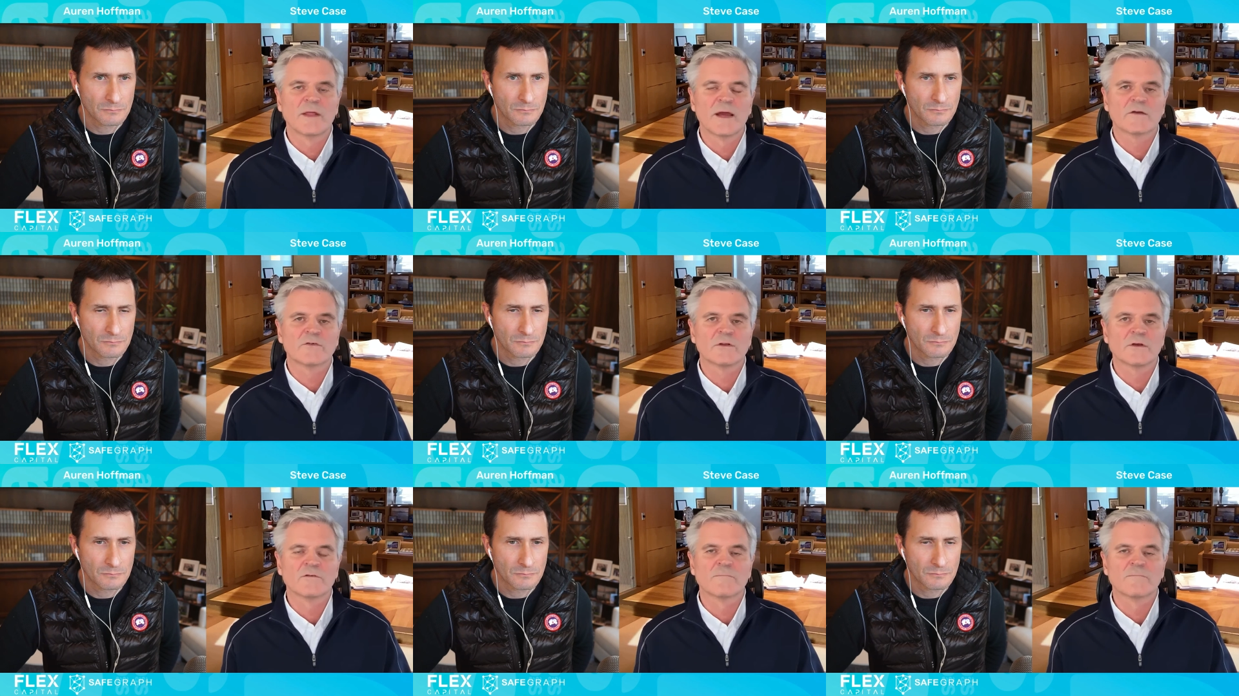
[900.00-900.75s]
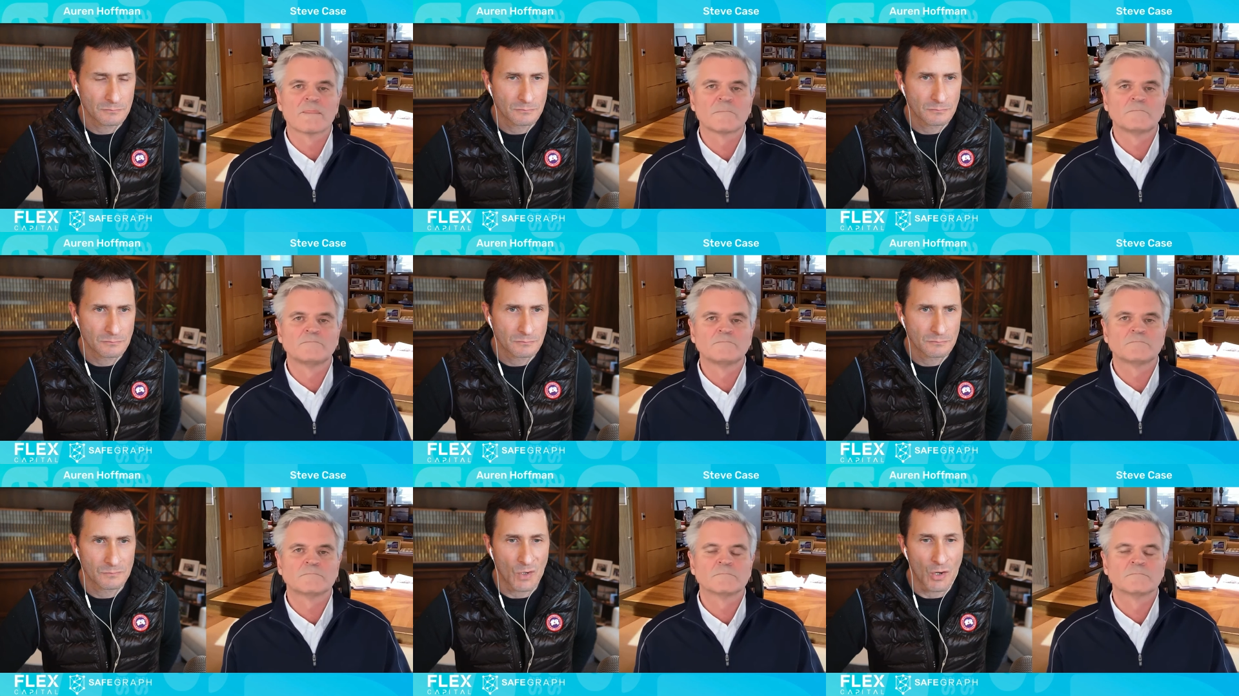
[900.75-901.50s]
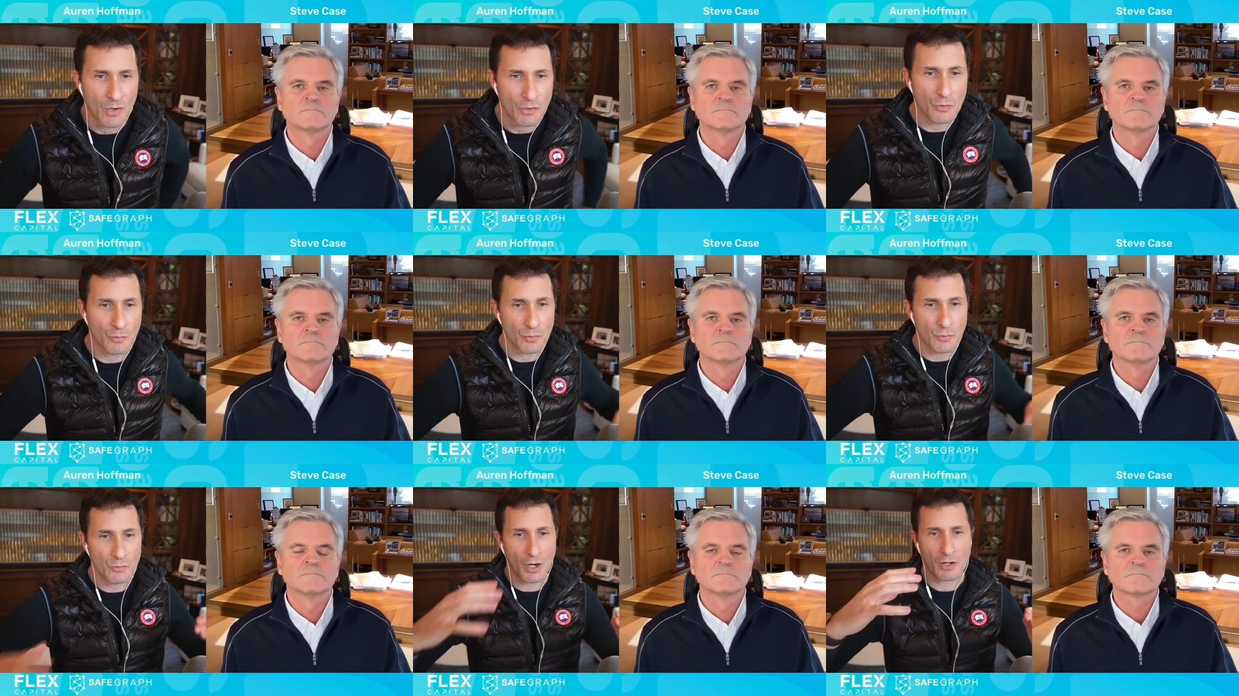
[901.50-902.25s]
Speaker 1: action is
Speaker 2: you you
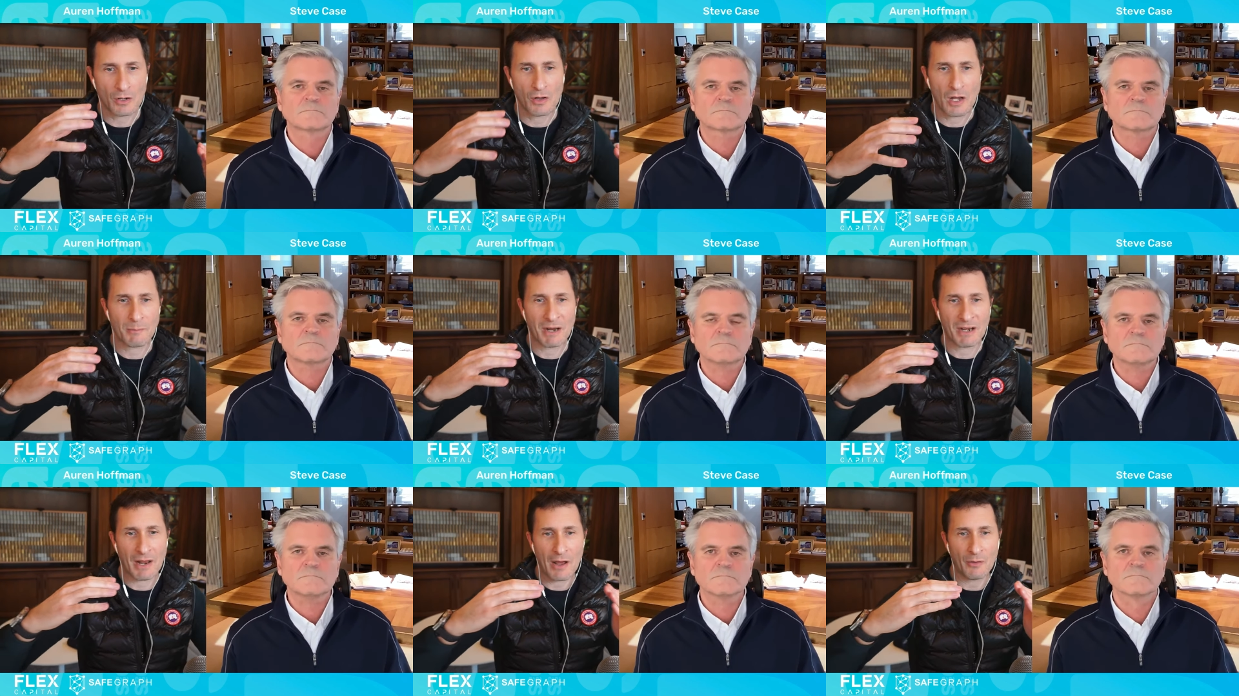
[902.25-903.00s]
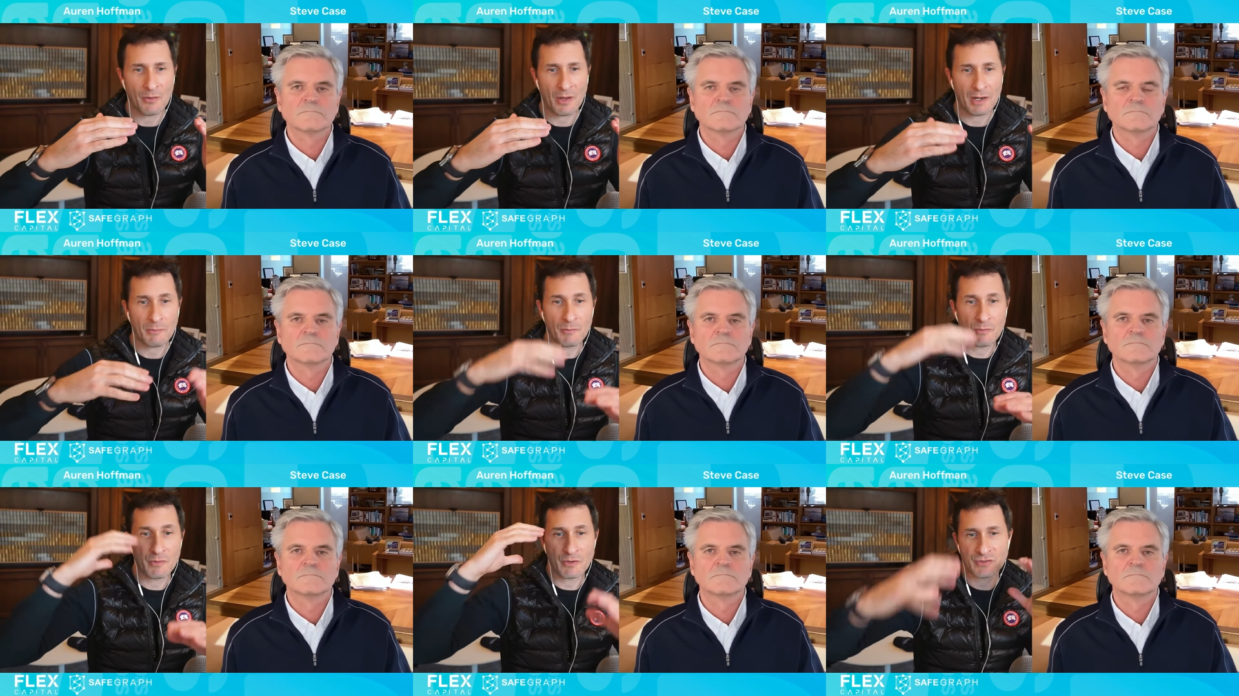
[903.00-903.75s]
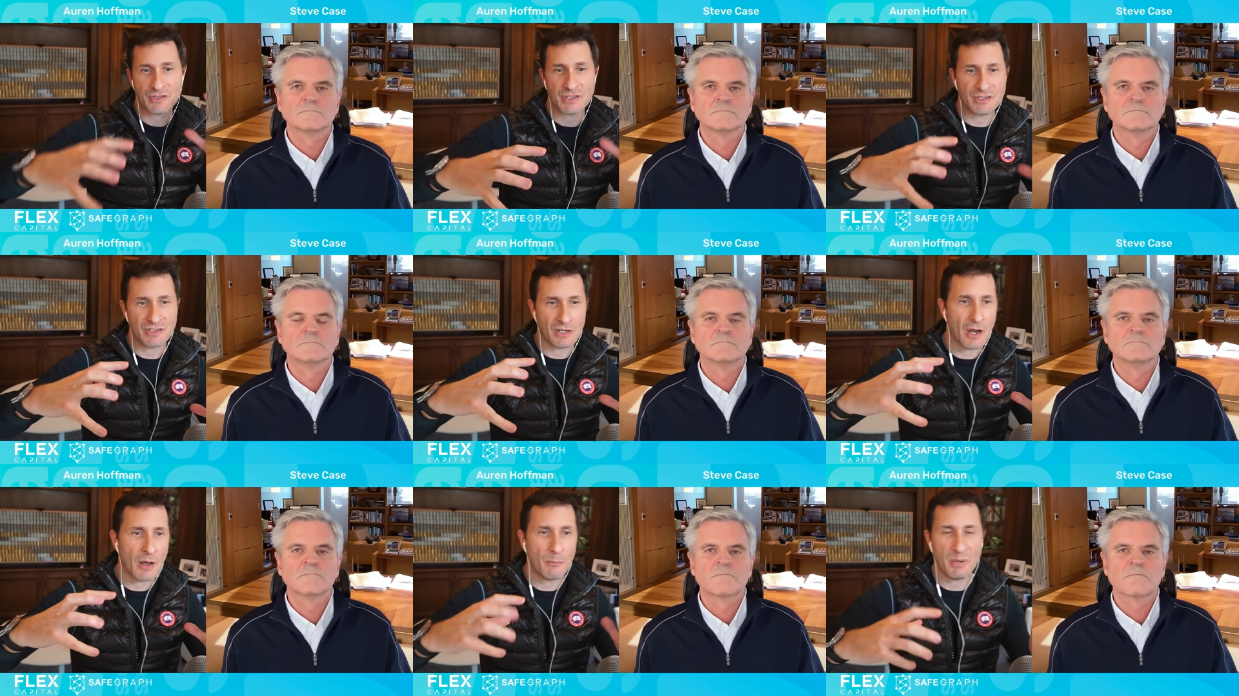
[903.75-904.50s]
talk a lot about how like there's these
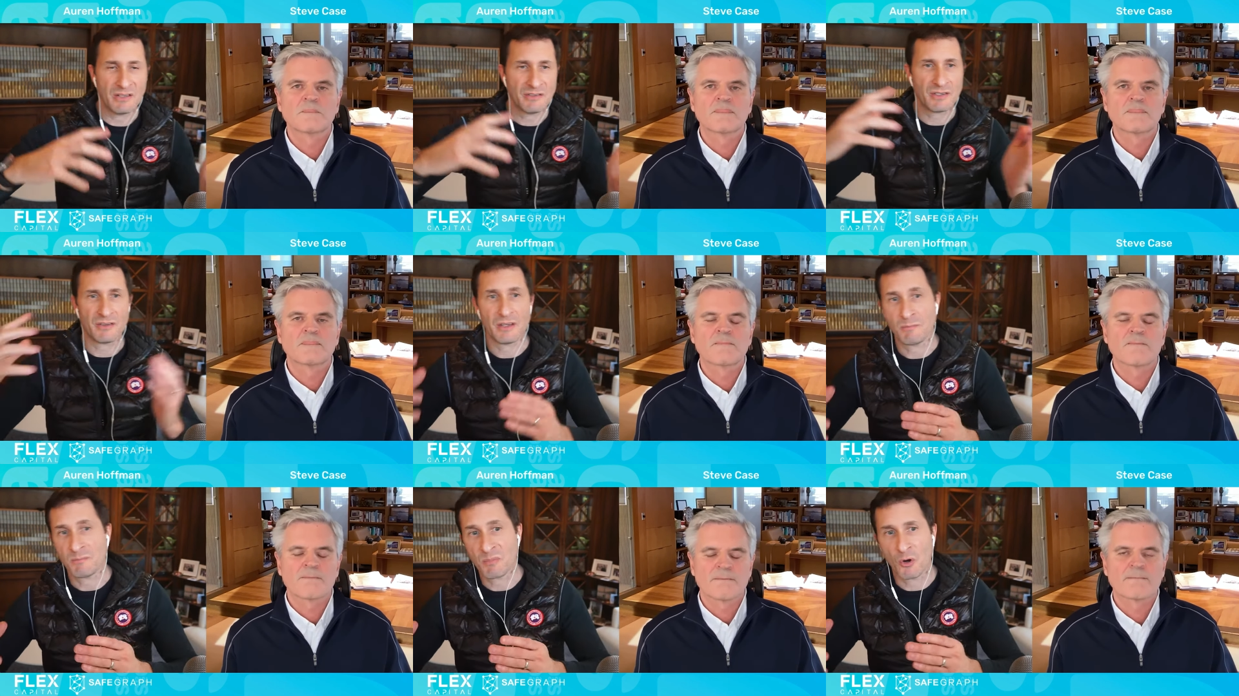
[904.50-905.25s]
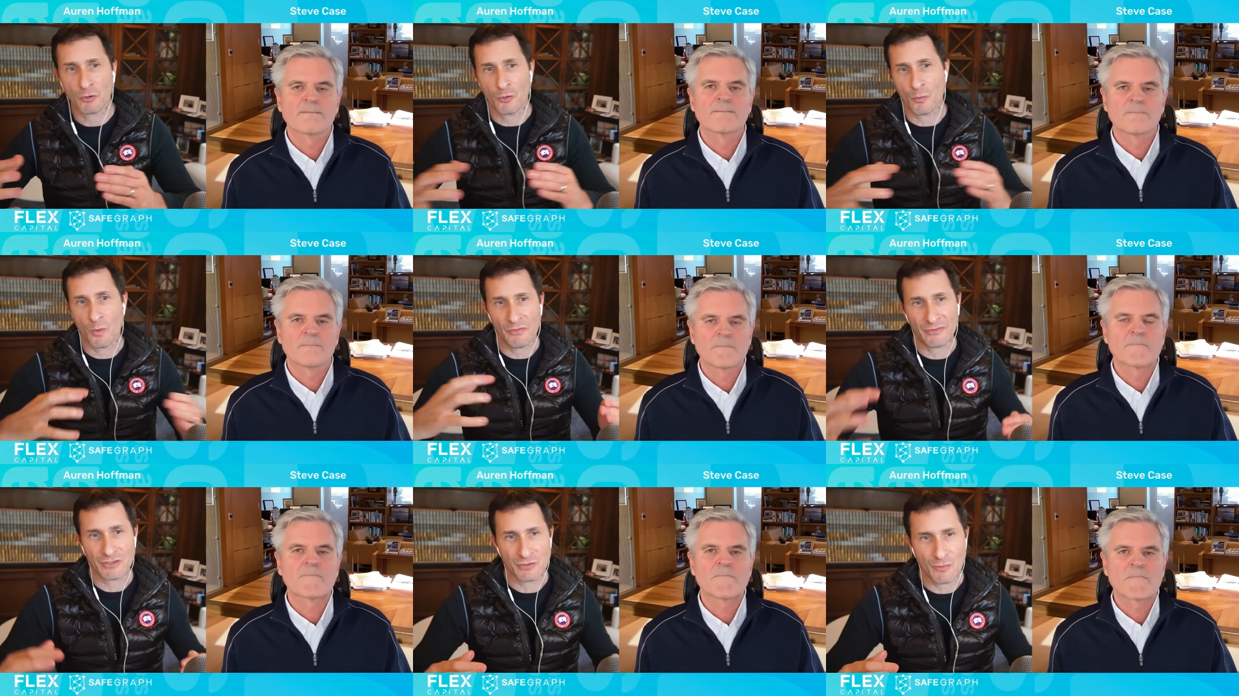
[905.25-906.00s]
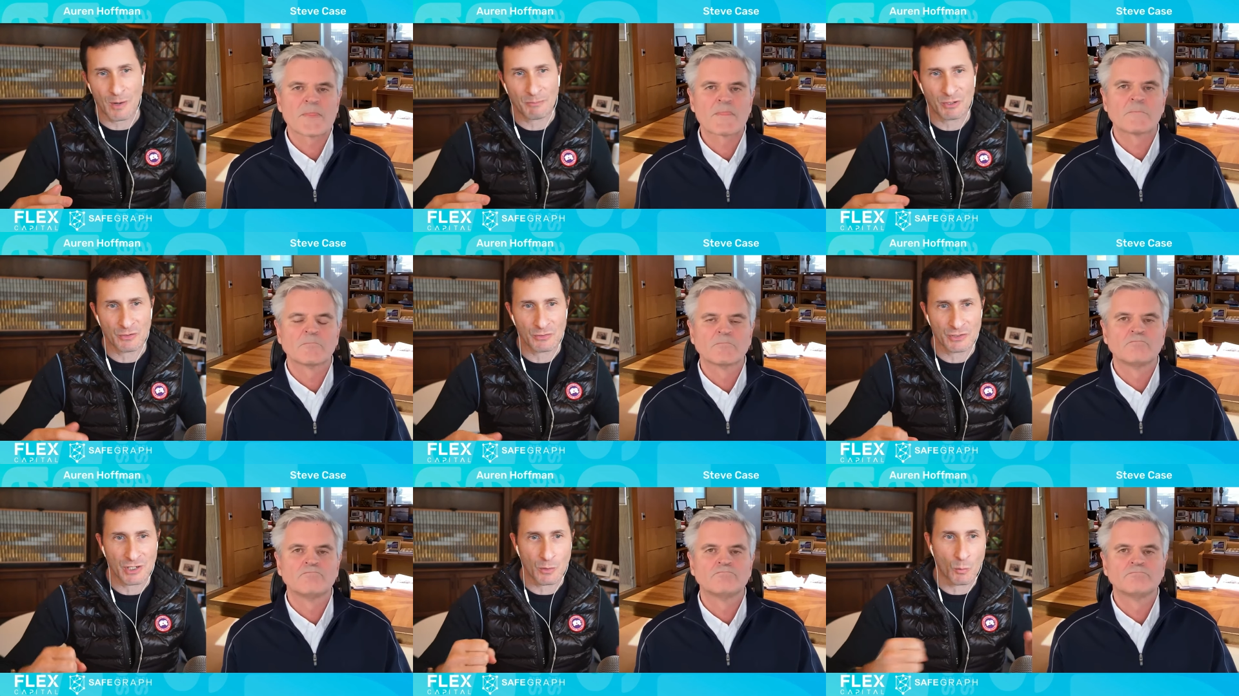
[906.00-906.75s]
incumbents and they partner with disruptors.
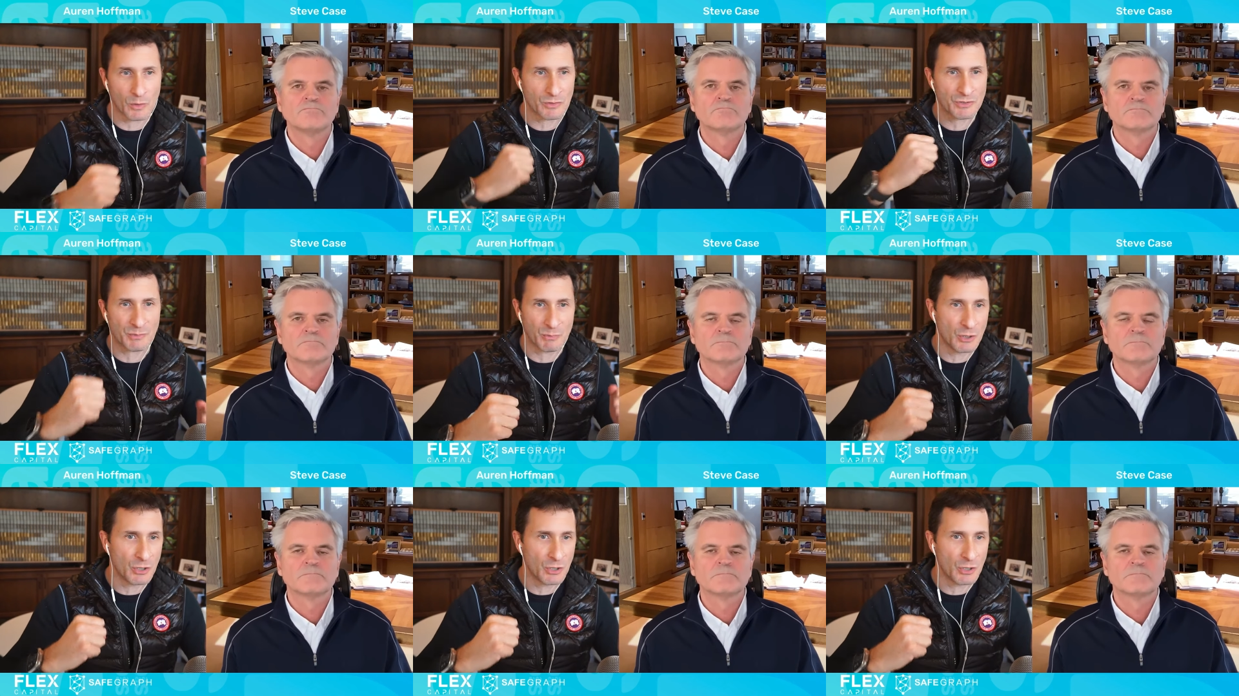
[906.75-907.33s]
Like, what are some